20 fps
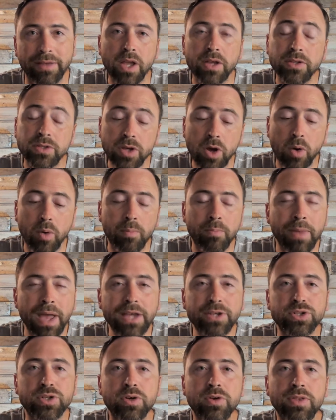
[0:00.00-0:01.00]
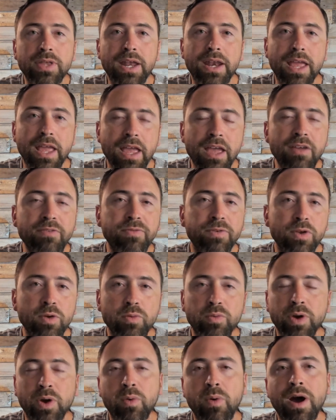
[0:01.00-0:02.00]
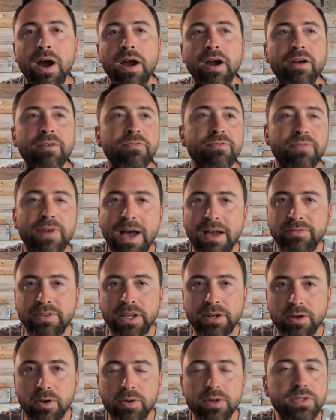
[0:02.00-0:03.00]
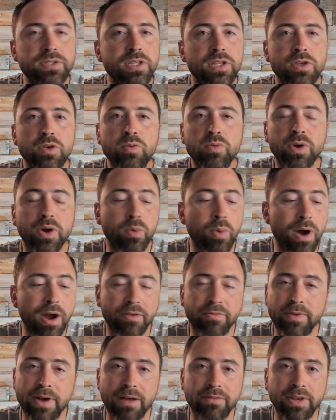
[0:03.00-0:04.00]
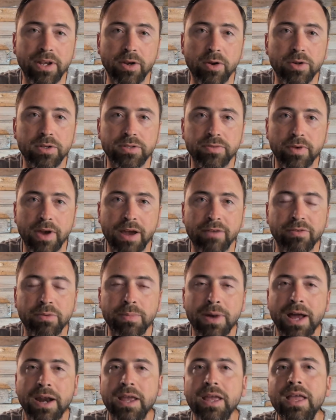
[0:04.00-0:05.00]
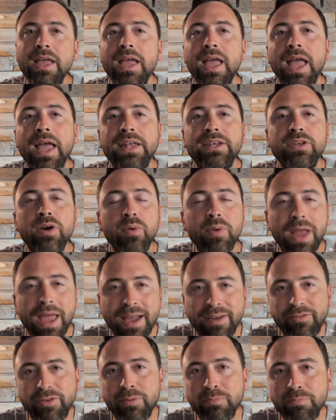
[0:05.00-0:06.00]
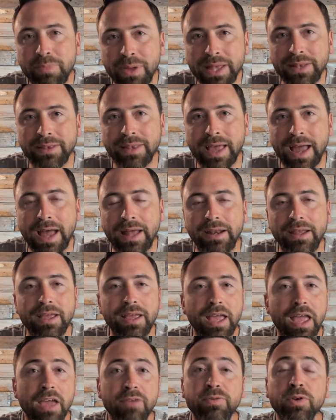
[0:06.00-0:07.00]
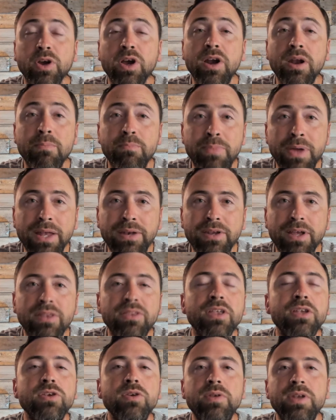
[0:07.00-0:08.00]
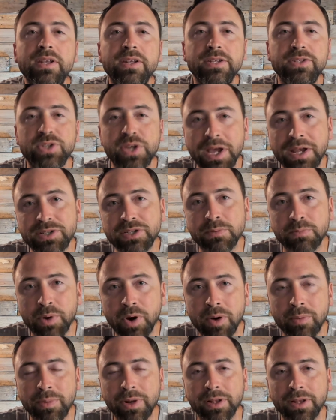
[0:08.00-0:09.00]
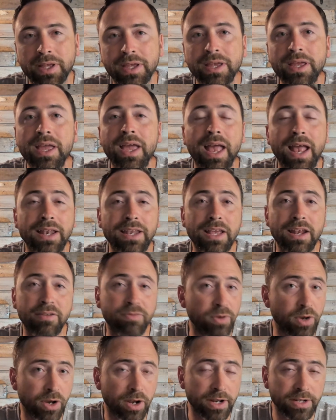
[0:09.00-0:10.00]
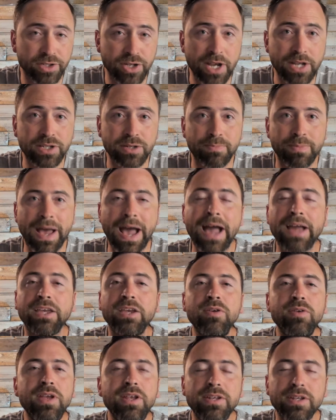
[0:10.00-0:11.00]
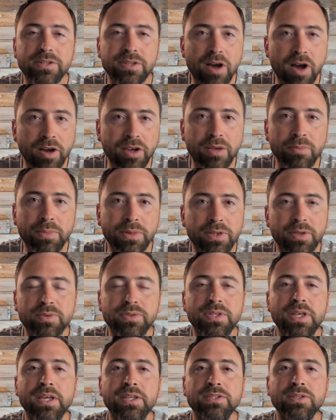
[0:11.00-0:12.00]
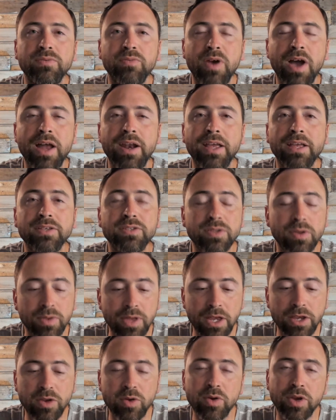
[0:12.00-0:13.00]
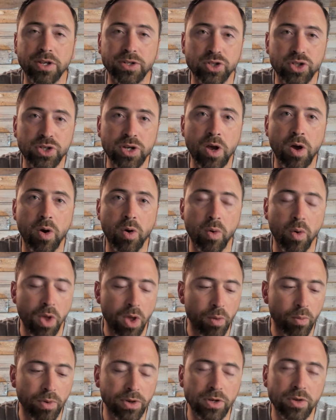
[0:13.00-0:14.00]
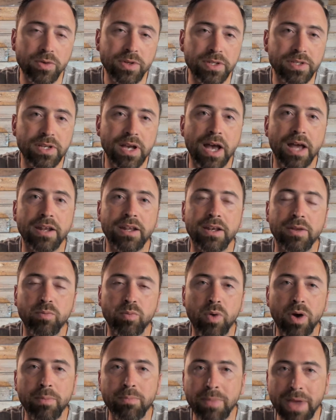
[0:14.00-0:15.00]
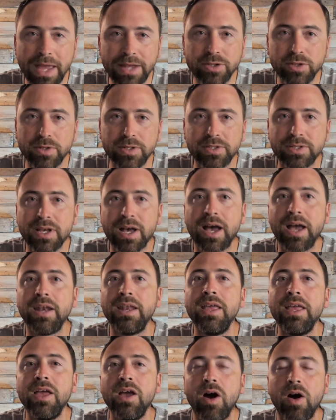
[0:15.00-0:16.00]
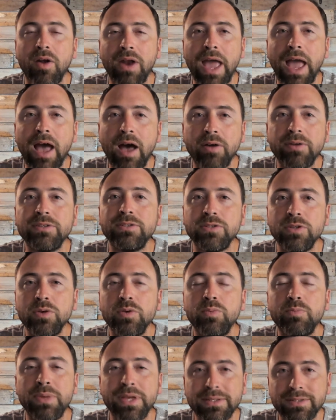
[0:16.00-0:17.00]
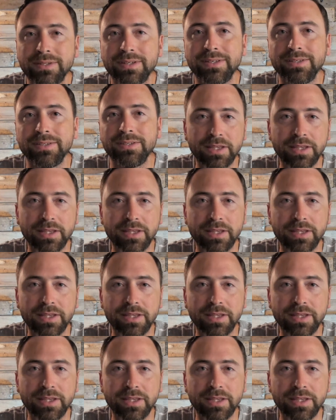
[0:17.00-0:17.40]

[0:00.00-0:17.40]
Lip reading: So make sure that if you require 5-day notice, that you require 5-day notice for everybody, and don't ever bend that. If you're going to bend it, then you need to change it permanently. And then if you're going to change it back, you need to document those things in writing so that you can show when you decided and what made you decide on how to do business.